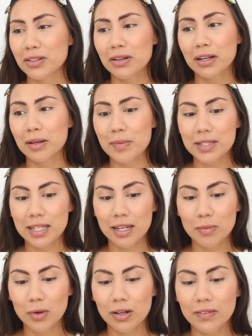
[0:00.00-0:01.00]
so you're not gonna miss
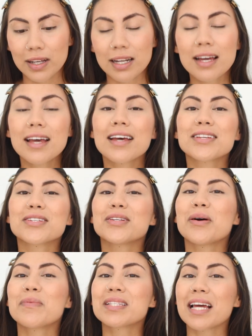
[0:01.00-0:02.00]
any more of it. So you
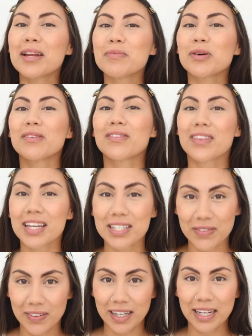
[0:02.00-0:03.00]
don't miss any more of
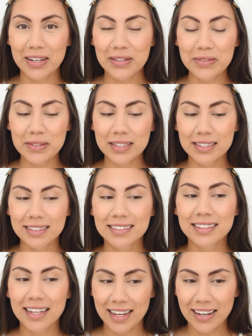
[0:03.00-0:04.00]
these videos.
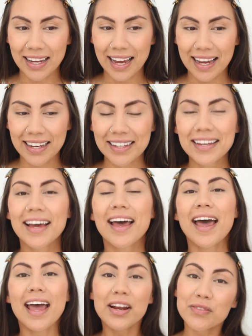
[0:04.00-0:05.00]
Okay.
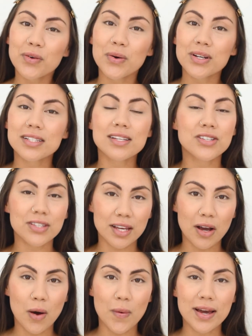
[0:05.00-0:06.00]
And of course, just
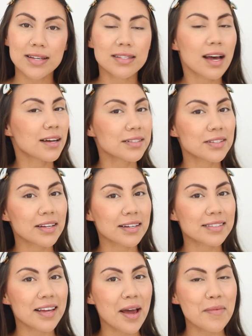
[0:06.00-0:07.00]
like always, until
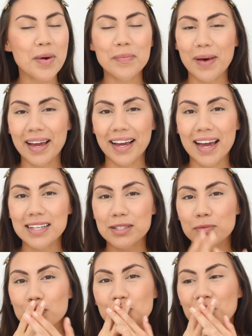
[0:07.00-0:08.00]
next time, bye
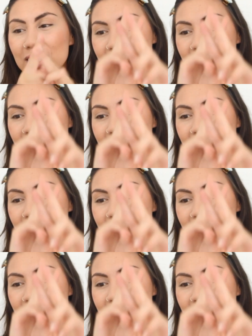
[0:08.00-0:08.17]
guys.